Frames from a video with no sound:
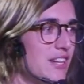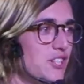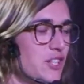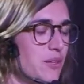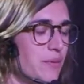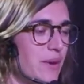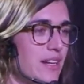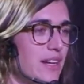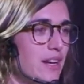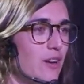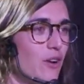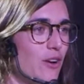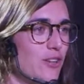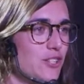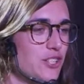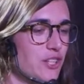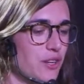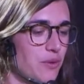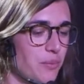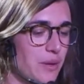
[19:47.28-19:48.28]
literally when they
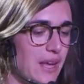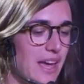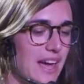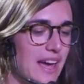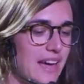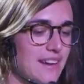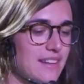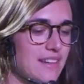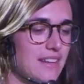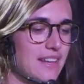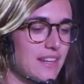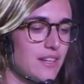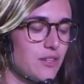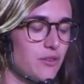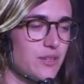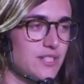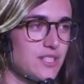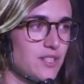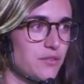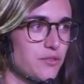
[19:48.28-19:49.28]
launched it, we had an
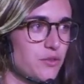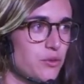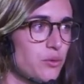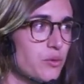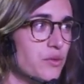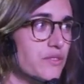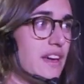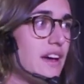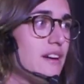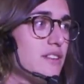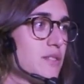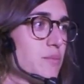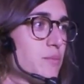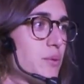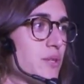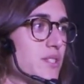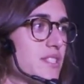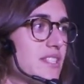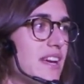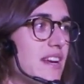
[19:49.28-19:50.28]
increase of
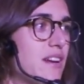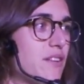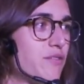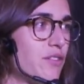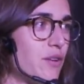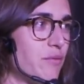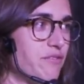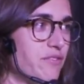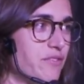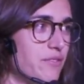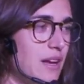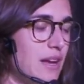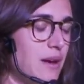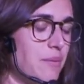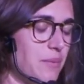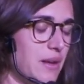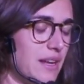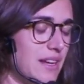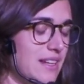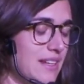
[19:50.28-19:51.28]
2,000%
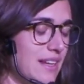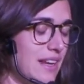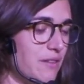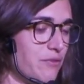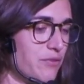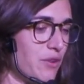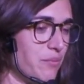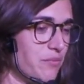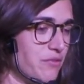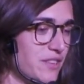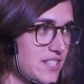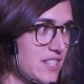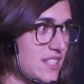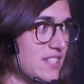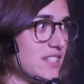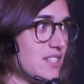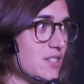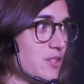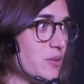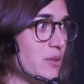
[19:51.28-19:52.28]
from
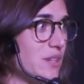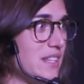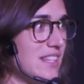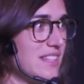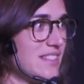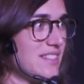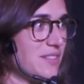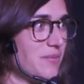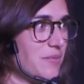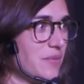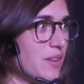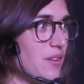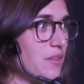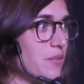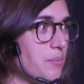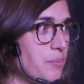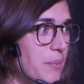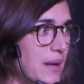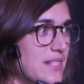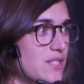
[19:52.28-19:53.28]
visitors to lead
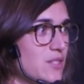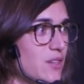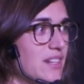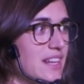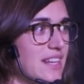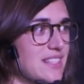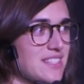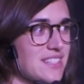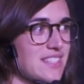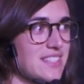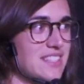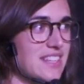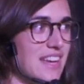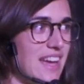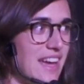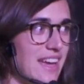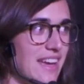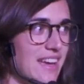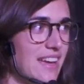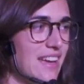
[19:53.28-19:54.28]
based on that
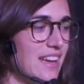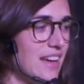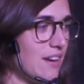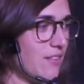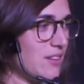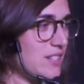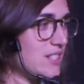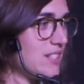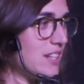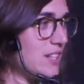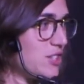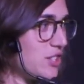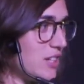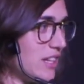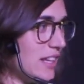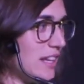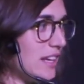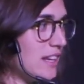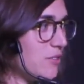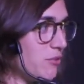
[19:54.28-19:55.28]
CTA. It was
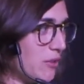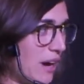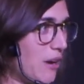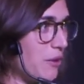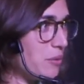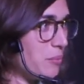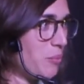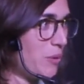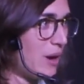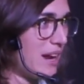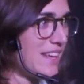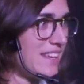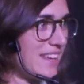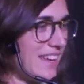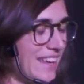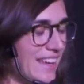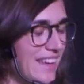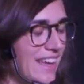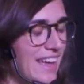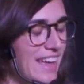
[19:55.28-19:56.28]
literally
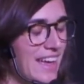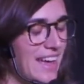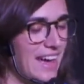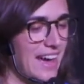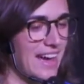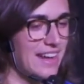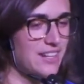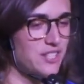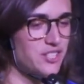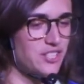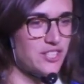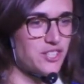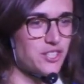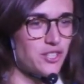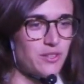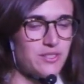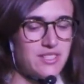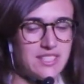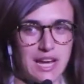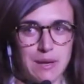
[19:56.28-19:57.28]
groundbreaking. And it just
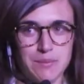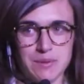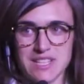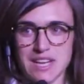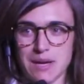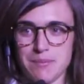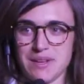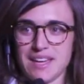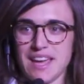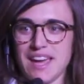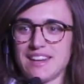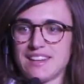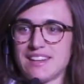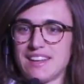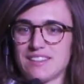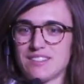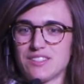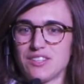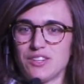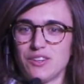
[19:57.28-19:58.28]
shows time and time again
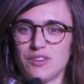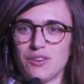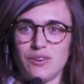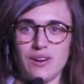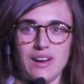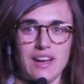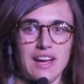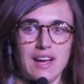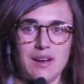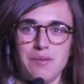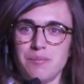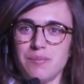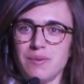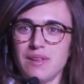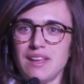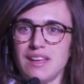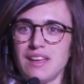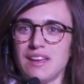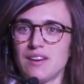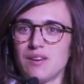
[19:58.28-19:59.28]
that, you know,
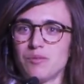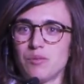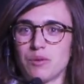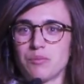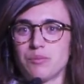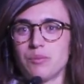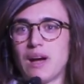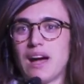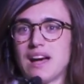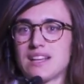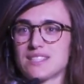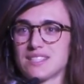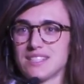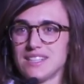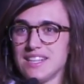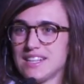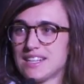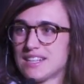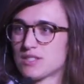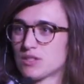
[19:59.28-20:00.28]
what us
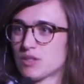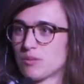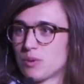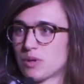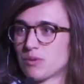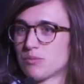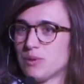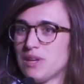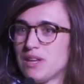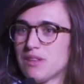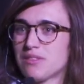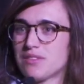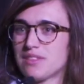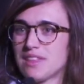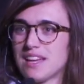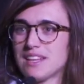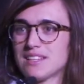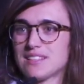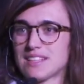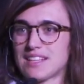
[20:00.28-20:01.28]
leaders or what we
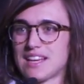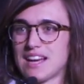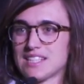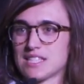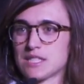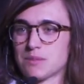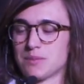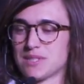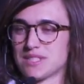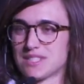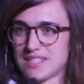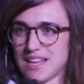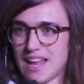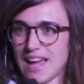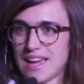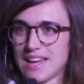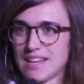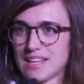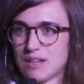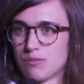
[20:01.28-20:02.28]
think the customers
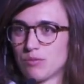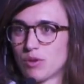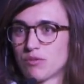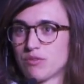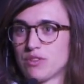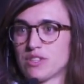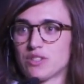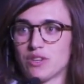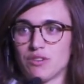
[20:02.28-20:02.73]
like and what will